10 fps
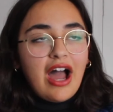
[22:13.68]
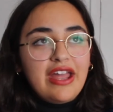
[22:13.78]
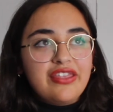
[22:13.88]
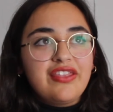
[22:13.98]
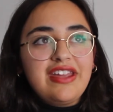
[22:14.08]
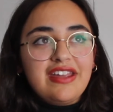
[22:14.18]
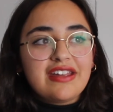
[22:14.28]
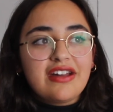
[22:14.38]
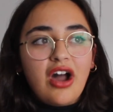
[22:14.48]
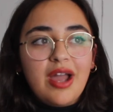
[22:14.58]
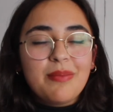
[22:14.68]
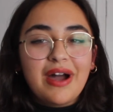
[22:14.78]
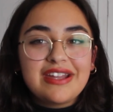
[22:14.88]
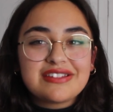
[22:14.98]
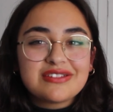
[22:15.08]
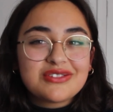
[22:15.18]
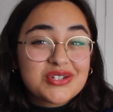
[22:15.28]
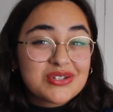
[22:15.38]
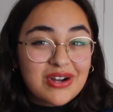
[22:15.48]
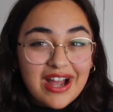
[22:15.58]
I think I might
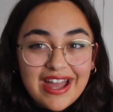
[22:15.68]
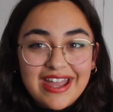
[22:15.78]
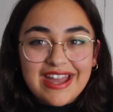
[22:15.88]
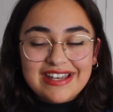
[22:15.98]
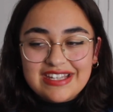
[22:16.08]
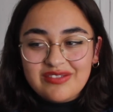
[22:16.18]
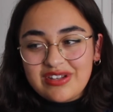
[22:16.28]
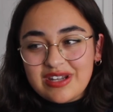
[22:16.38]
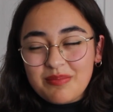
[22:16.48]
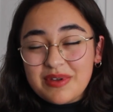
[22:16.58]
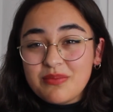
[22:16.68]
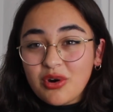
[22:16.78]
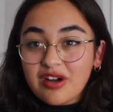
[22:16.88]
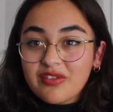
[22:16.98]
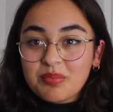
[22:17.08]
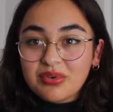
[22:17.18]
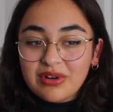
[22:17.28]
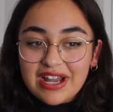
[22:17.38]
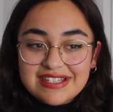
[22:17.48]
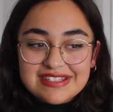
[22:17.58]
try and give it a bit more of a
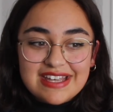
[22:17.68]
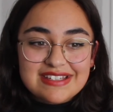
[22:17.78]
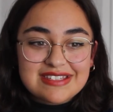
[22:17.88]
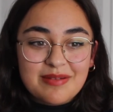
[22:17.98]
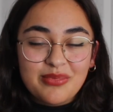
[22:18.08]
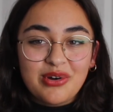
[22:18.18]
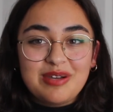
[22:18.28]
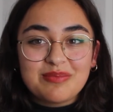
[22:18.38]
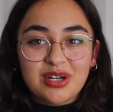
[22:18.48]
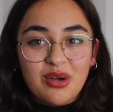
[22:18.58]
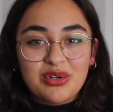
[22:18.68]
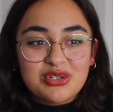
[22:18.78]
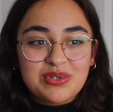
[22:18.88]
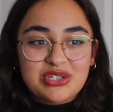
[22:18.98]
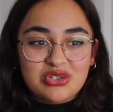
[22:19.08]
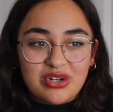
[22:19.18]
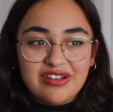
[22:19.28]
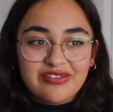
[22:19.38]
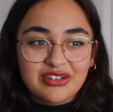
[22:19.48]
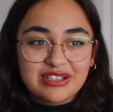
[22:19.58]
press at some point, but I want to enjoy
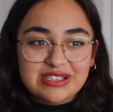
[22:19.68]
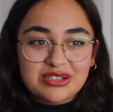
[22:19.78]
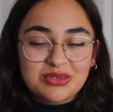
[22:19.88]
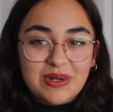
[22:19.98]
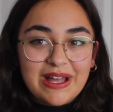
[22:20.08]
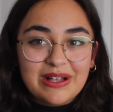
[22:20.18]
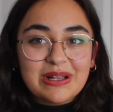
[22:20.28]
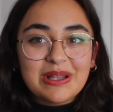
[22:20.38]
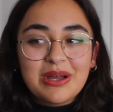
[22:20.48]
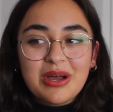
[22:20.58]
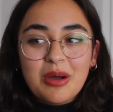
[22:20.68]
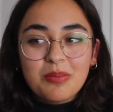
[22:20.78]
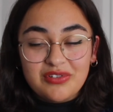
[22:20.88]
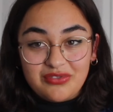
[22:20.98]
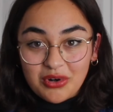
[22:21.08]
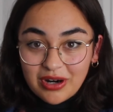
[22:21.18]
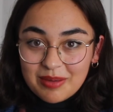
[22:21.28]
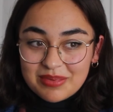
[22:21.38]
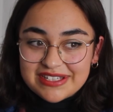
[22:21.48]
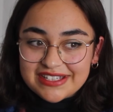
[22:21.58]
it for a little while before
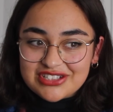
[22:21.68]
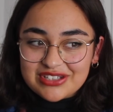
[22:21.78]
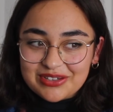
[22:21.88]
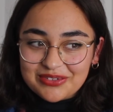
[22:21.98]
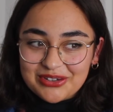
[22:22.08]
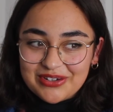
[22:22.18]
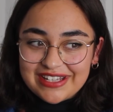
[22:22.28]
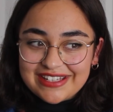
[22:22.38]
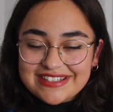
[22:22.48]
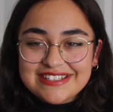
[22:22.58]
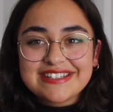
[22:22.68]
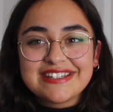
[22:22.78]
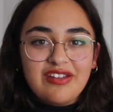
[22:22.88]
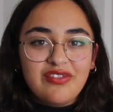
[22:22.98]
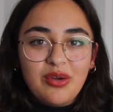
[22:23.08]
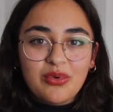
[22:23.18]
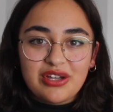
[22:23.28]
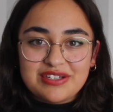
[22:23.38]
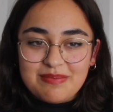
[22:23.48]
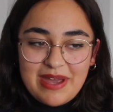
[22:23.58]
I potentially ruin it. If I
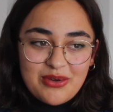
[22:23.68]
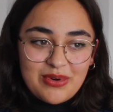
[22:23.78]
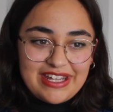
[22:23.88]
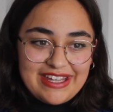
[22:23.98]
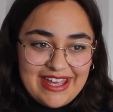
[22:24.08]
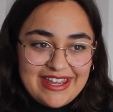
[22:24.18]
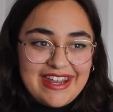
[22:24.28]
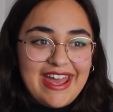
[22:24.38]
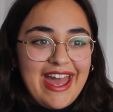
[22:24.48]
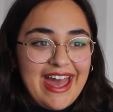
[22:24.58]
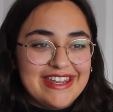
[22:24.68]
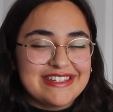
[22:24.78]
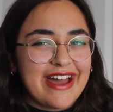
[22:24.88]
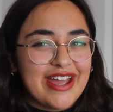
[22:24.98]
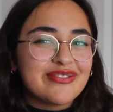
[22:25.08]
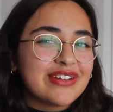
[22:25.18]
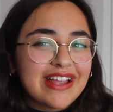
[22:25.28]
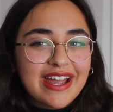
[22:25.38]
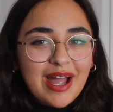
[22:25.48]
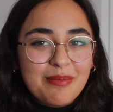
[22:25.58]
were to make one again, and I feel
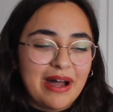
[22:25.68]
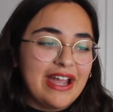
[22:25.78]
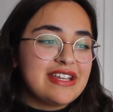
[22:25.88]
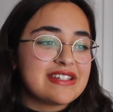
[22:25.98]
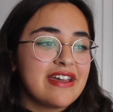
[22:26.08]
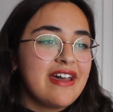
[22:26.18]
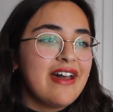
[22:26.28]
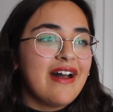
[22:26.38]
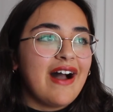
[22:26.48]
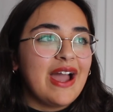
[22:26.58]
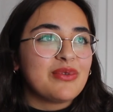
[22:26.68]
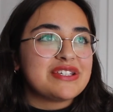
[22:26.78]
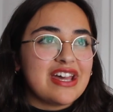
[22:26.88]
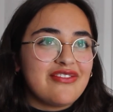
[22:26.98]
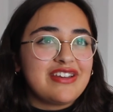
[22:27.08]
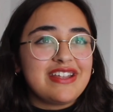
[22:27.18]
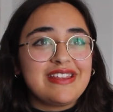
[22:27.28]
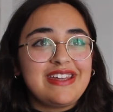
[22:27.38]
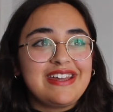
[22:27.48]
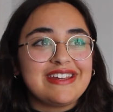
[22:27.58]
like I might, I would
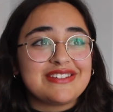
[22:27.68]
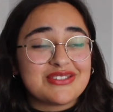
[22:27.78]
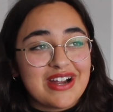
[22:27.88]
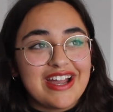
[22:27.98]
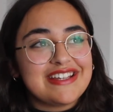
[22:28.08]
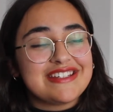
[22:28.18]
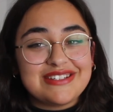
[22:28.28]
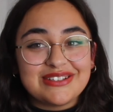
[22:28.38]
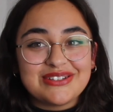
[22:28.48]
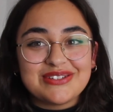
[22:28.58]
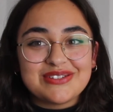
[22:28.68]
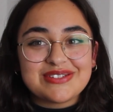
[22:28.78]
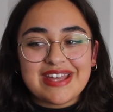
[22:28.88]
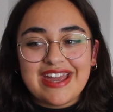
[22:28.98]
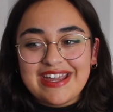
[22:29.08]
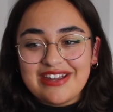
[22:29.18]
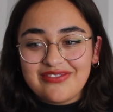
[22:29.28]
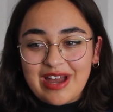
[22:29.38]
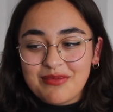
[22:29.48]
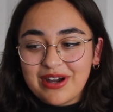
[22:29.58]
definitely try to use a
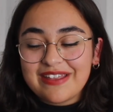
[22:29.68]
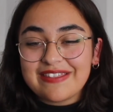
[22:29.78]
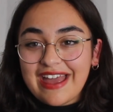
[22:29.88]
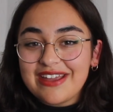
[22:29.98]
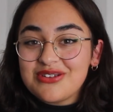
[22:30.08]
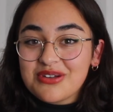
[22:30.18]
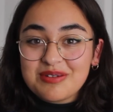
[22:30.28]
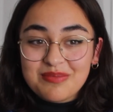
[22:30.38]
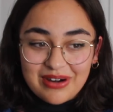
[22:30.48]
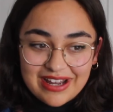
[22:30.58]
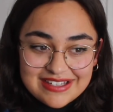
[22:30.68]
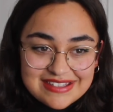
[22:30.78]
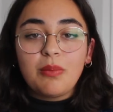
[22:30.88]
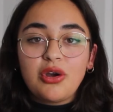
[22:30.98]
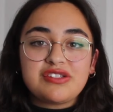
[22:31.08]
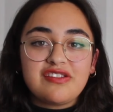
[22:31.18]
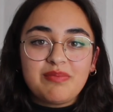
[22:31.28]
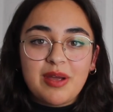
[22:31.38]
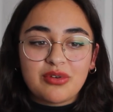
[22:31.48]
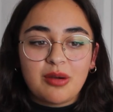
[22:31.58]
fabric that you can press. Most of
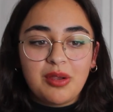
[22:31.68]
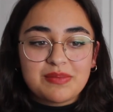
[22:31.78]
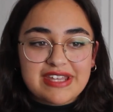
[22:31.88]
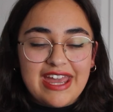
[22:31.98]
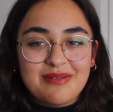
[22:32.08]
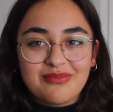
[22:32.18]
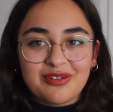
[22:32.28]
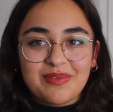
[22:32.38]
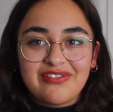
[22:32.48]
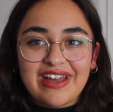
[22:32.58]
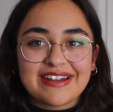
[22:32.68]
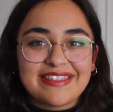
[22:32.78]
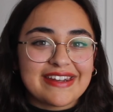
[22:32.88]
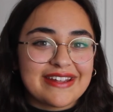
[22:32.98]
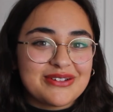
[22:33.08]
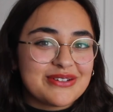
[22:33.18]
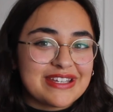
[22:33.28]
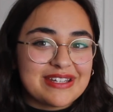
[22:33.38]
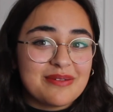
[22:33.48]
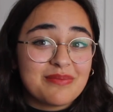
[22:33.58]
my problems came from the fact that I
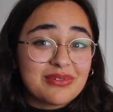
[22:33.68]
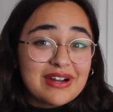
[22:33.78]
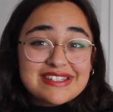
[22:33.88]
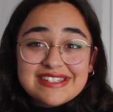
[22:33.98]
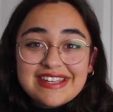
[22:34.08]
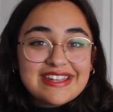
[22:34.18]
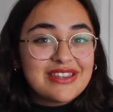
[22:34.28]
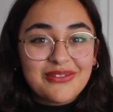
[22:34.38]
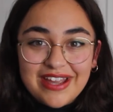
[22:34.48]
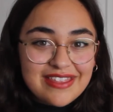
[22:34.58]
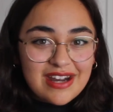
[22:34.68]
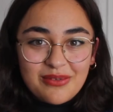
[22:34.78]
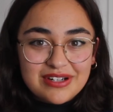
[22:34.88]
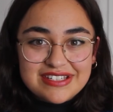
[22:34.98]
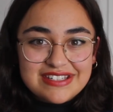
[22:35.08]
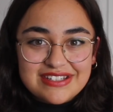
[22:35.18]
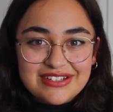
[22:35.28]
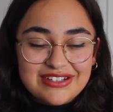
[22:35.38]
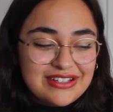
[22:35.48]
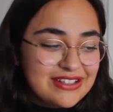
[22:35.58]
couldn't press it in the way that I wanted
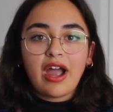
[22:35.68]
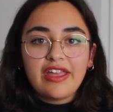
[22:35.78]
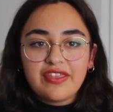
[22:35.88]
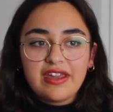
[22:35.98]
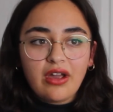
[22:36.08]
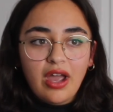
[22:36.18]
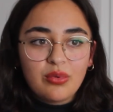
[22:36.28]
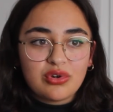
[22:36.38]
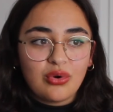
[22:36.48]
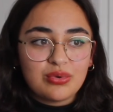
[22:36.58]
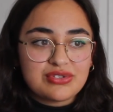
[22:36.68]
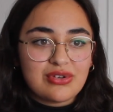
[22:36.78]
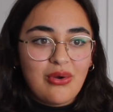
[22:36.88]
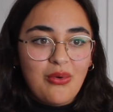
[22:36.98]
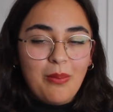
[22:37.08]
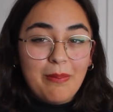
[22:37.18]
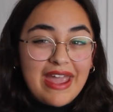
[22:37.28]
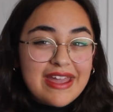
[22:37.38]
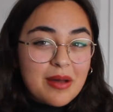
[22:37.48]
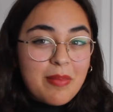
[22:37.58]
to. I think I would also
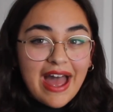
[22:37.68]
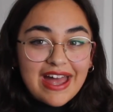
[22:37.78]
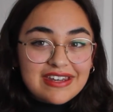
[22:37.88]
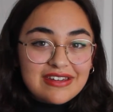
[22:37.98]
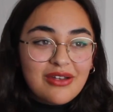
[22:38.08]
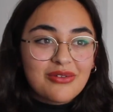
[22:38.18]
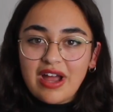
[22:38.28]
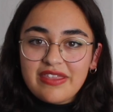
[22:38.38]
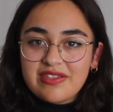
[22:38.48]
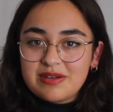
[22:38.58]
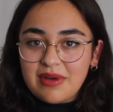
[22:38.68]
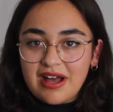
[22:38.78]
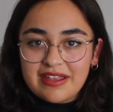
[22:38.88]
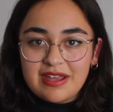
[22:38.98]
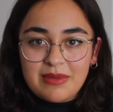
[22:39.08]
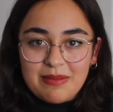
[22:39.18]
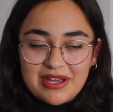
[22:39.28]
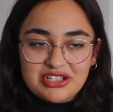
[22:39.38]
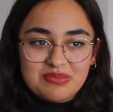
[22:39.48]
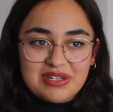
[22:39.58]
make a pattern rather than marking my
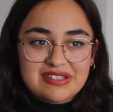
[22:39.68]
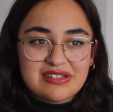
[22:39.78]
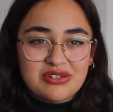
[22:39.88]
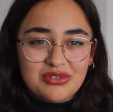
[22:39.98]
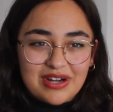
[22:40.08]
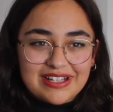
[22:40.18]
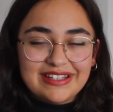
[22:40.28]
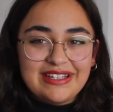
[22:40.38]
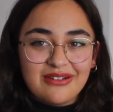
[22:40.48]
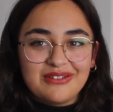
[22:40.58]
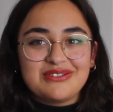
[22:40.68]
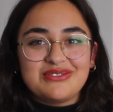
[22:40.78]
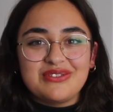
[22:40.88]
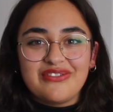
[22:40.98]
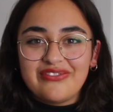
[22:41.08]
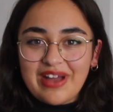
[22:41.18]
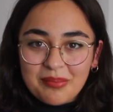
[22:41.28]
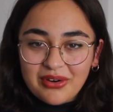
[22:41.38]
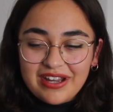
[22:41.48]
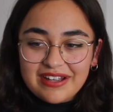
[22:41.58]
measurements directly onto the
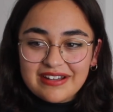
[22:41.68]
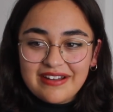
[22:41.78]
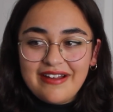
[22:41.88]
fabric.